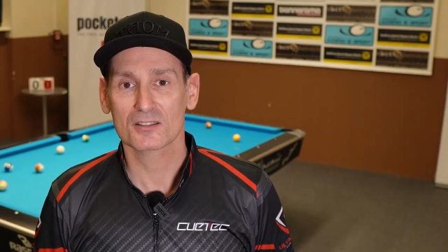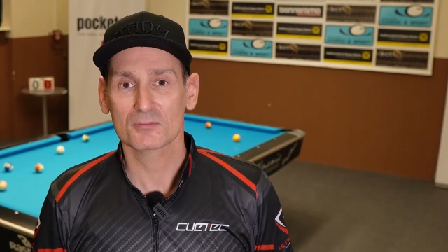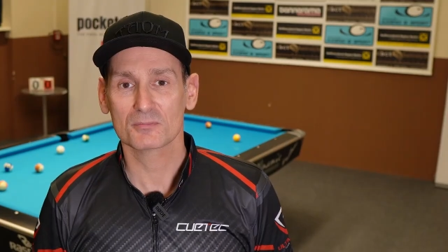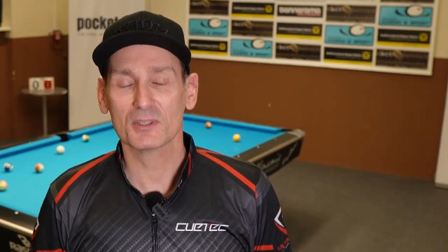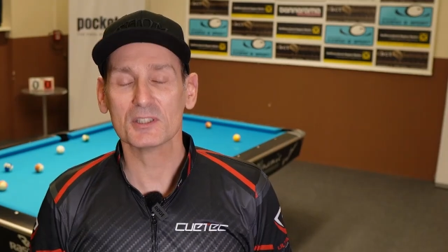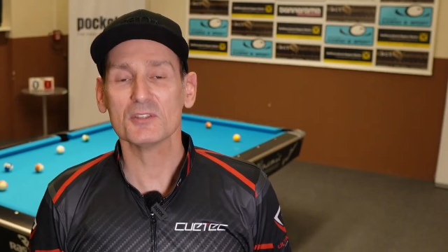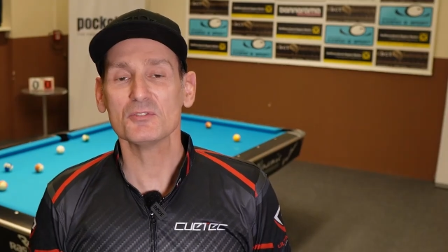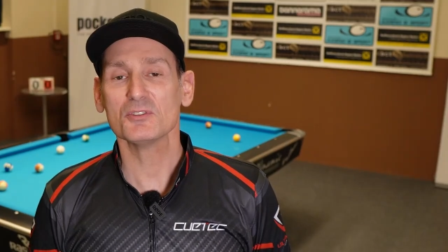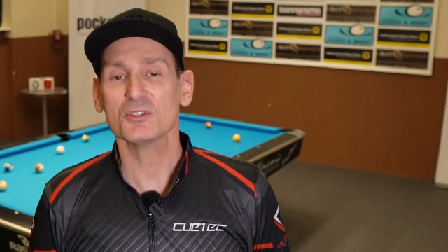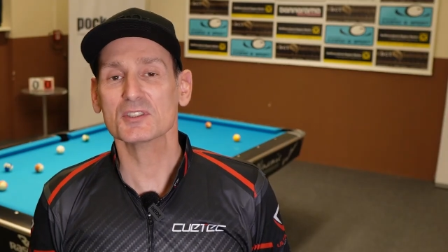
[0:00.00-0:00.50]

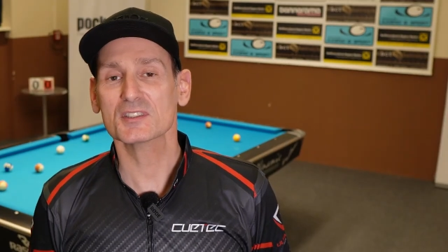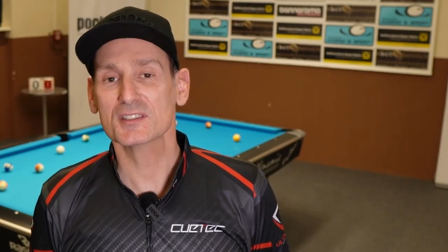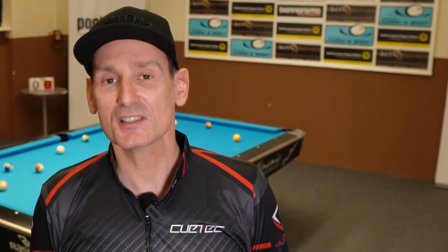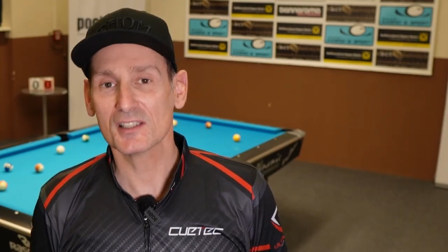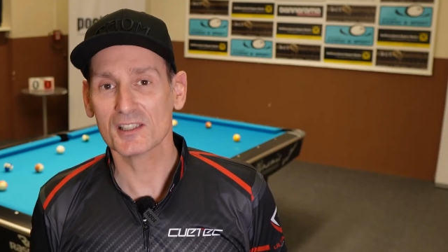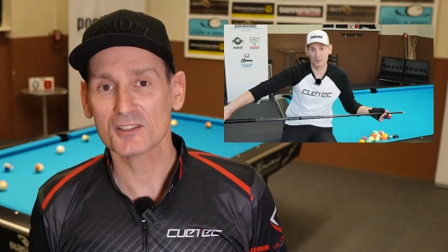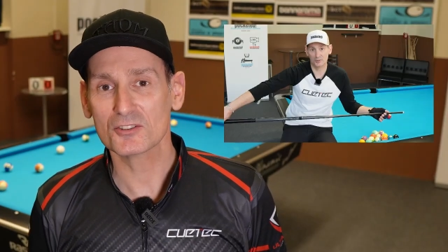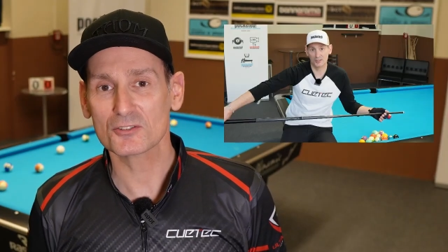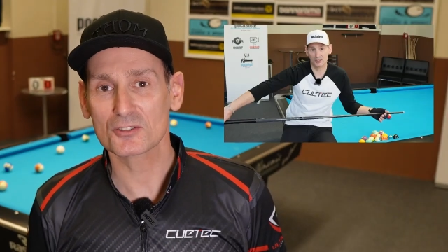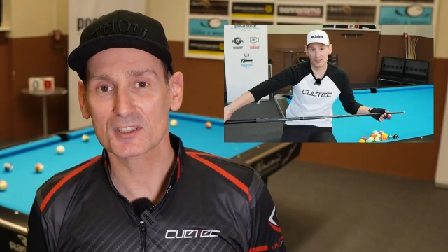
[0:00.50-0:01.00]
But if you're
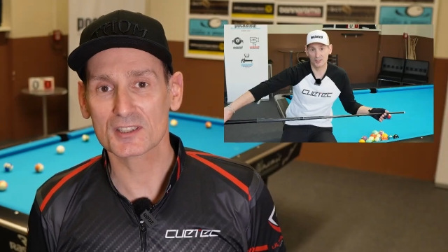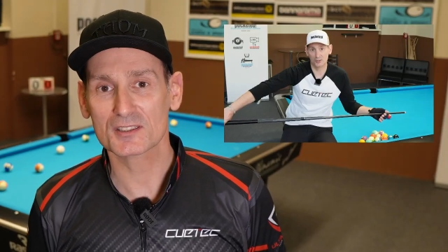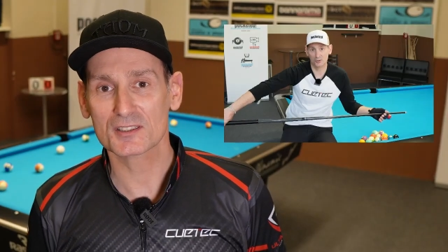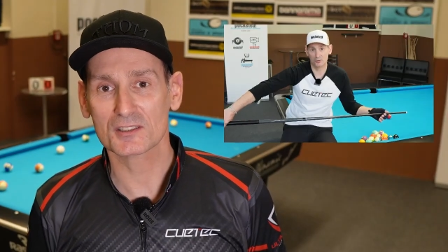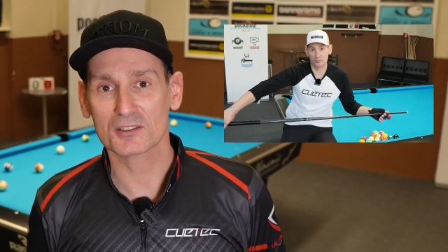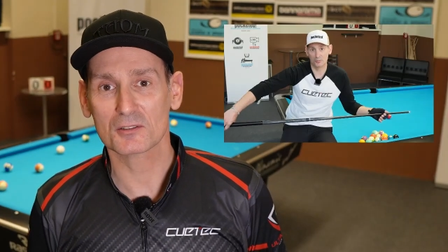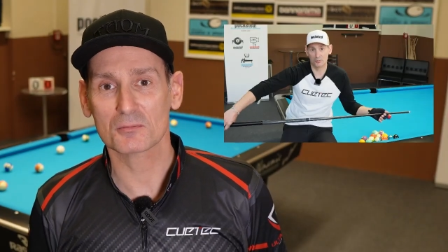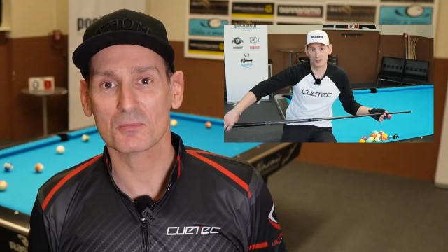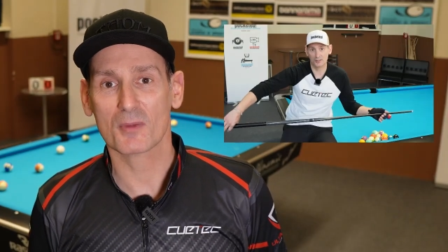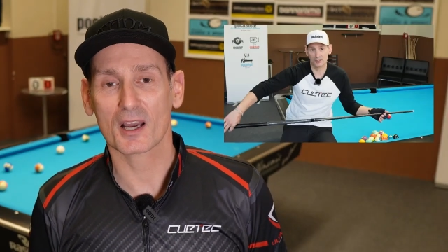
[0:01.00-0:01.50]
still
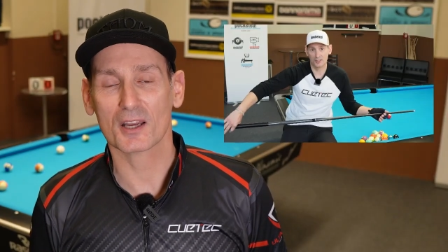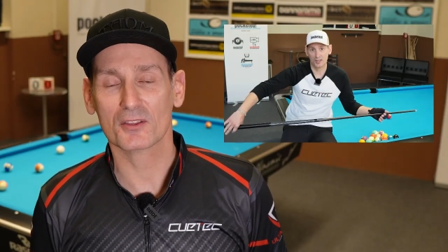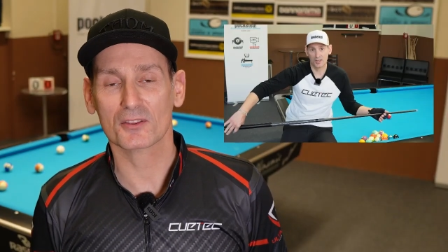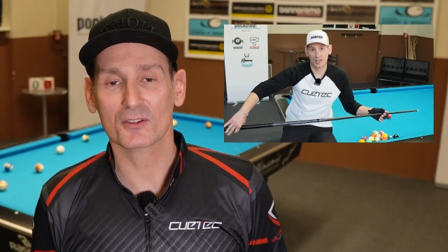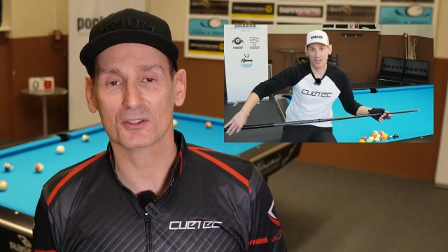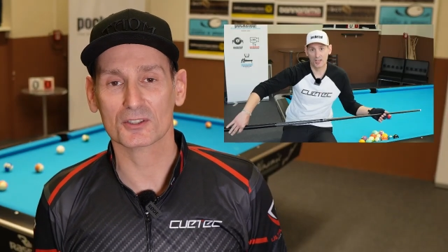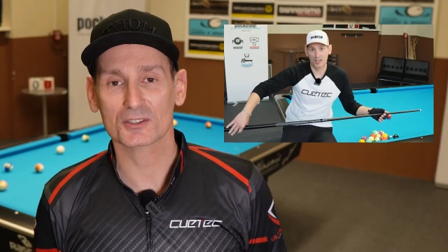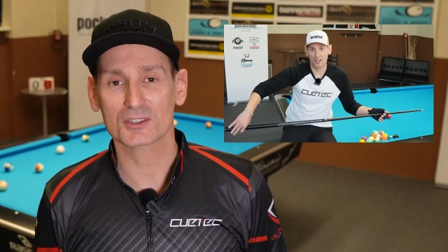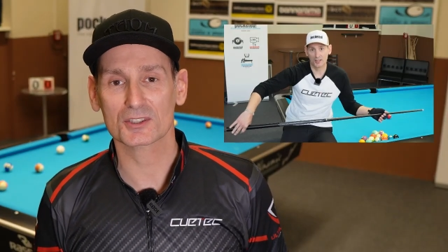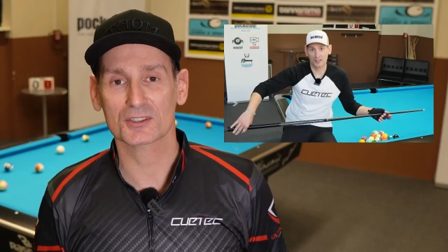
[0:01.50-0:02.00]
interested in my
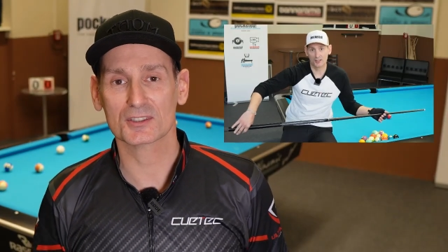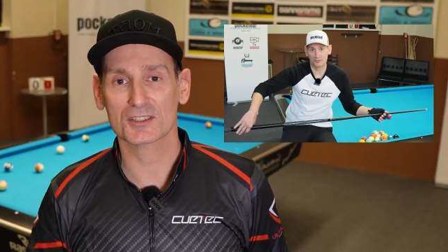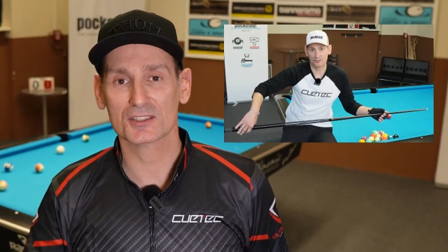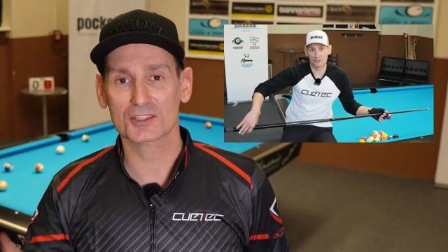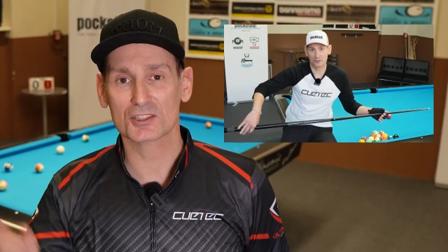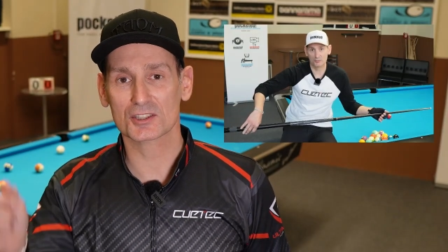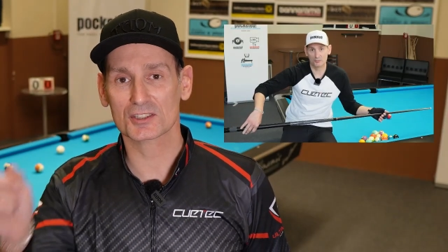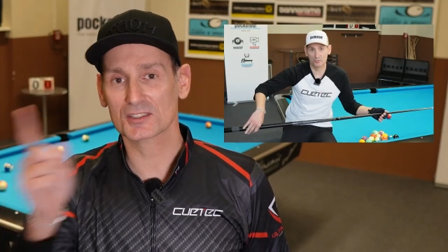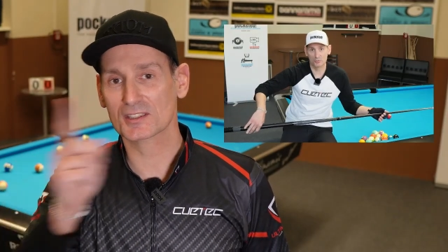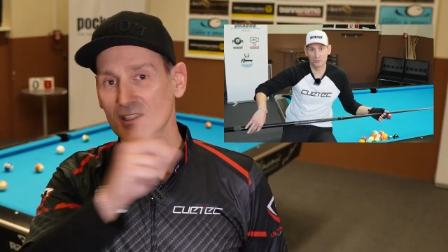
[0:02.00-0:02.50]
thoughts on
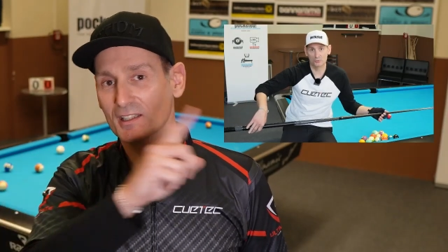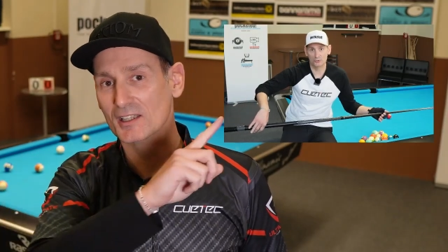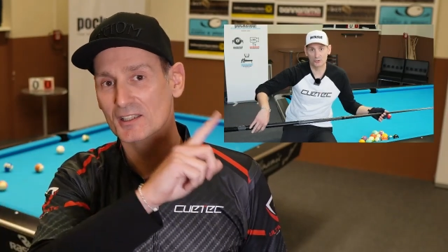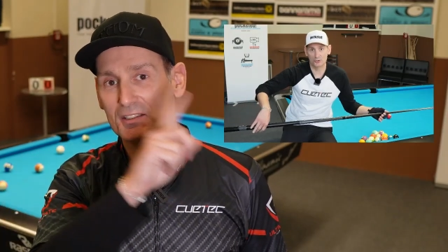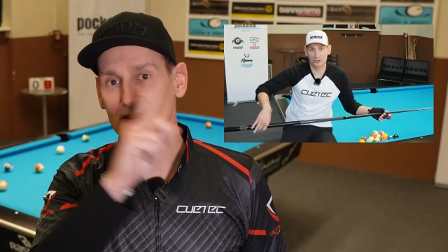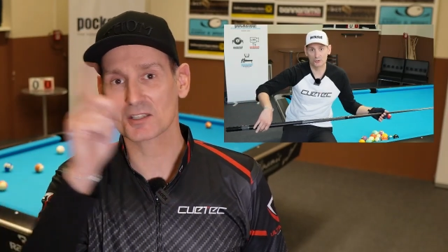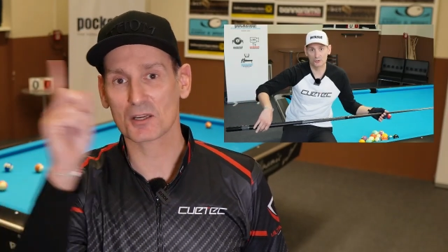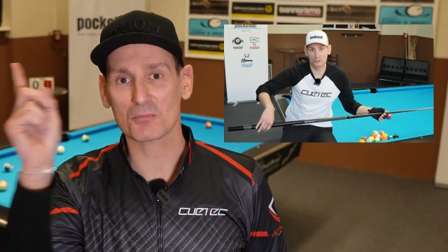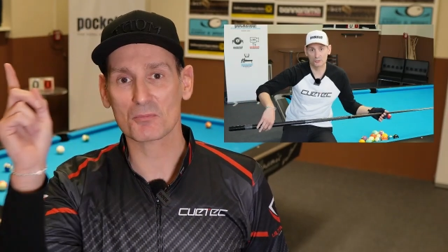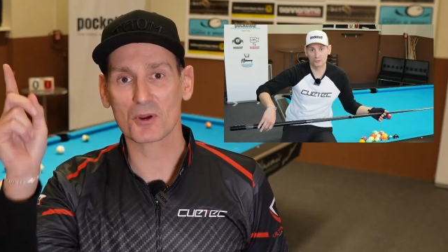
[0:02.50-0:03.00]
this, just click
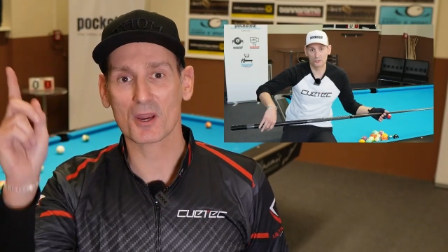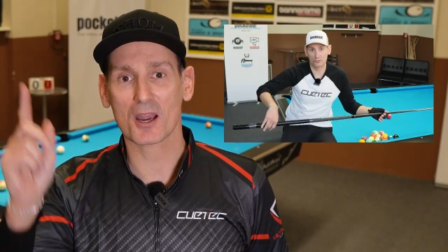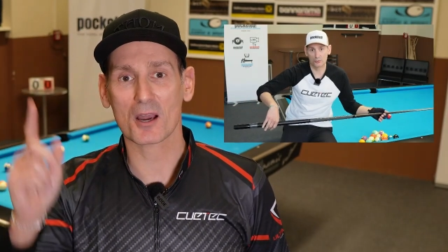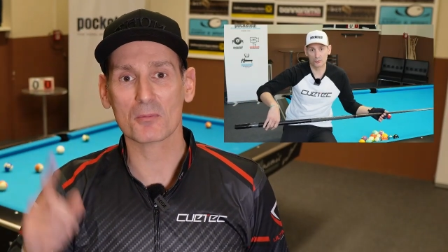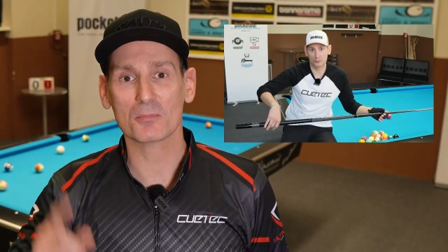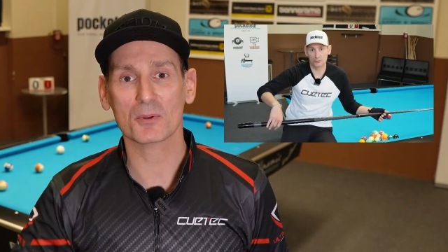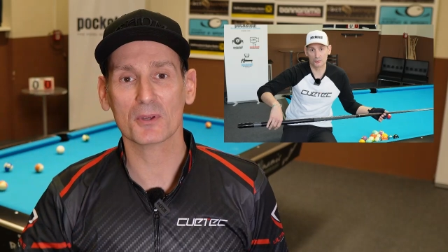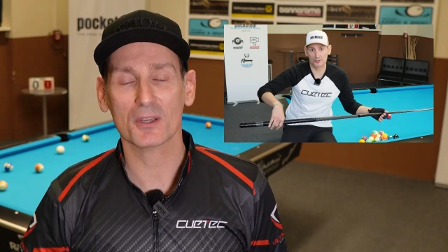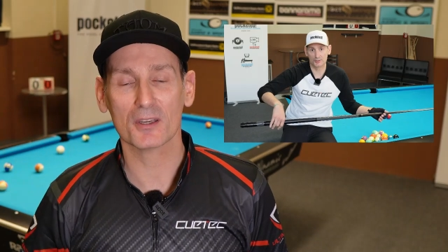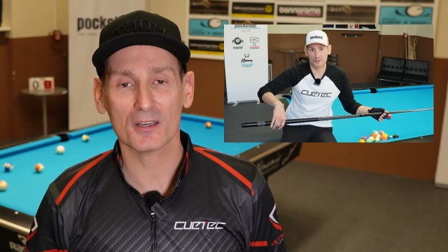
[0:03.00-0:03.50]
somewhere
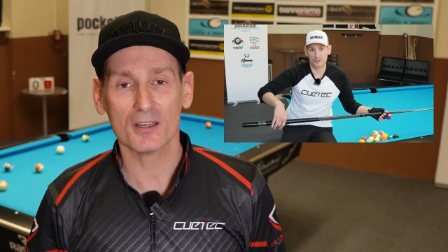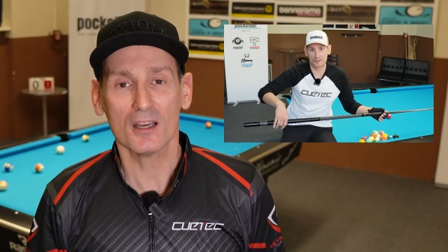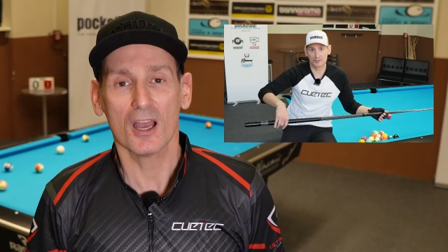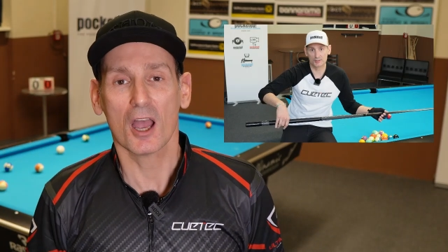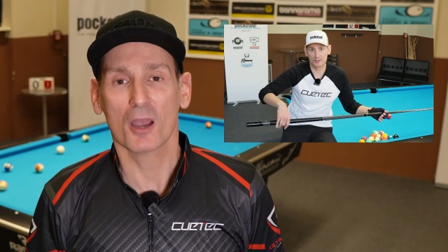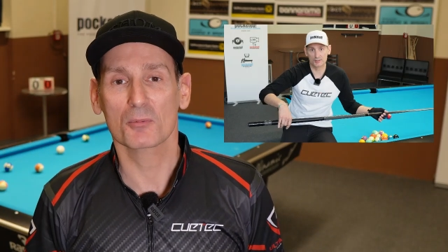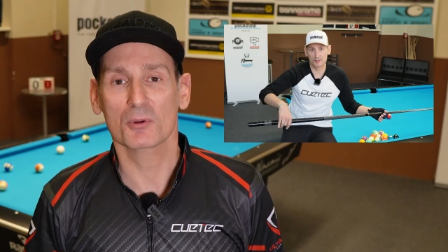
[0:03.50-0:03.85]
up here.